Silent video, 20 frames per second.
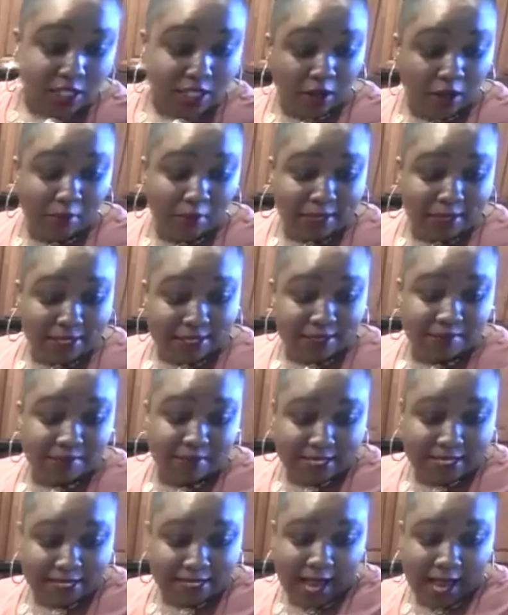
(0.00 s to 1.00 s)
Miss
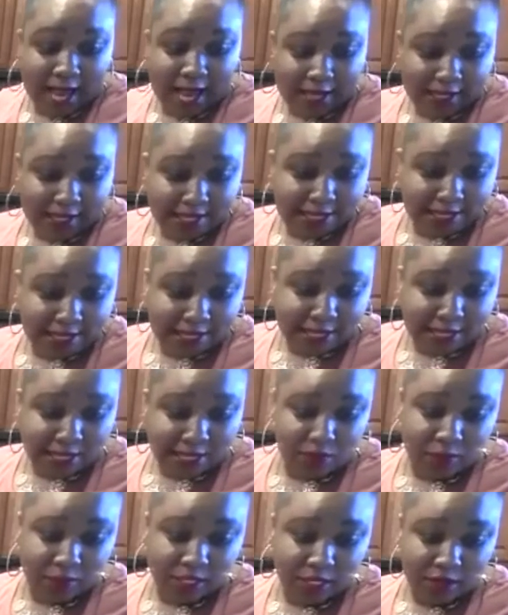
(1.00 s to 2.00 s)
Holly says, what
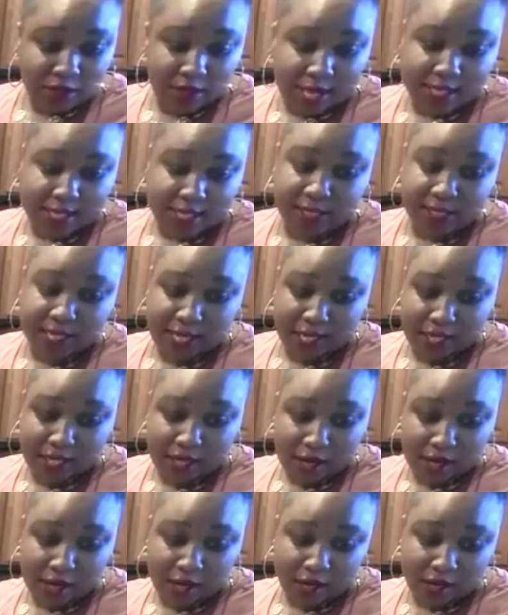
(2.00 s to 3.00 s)
do you guys think
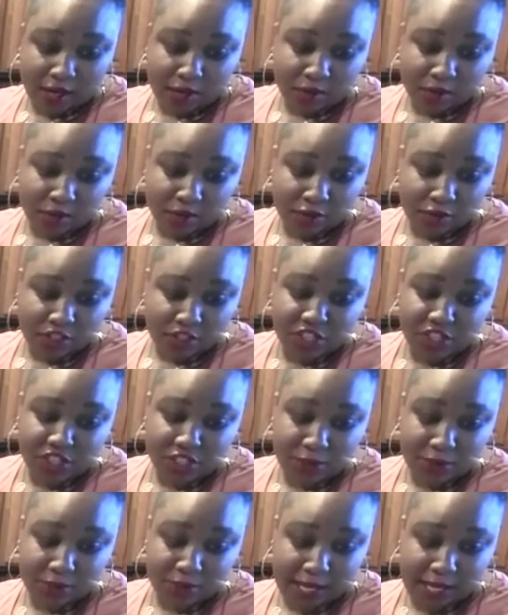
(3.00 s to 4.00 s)
she should
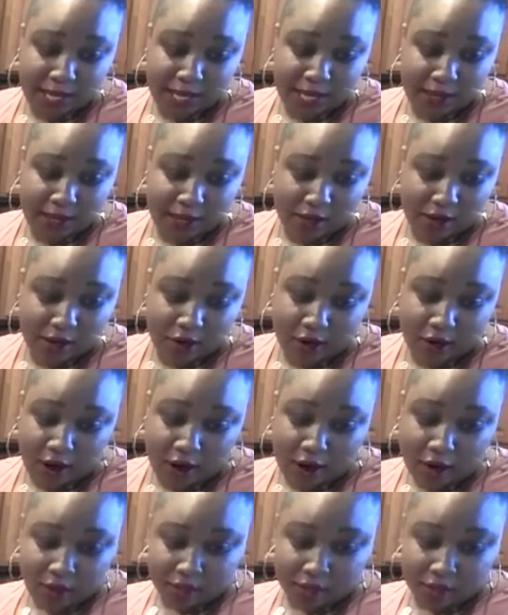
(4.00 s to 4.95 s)
plant in her garden?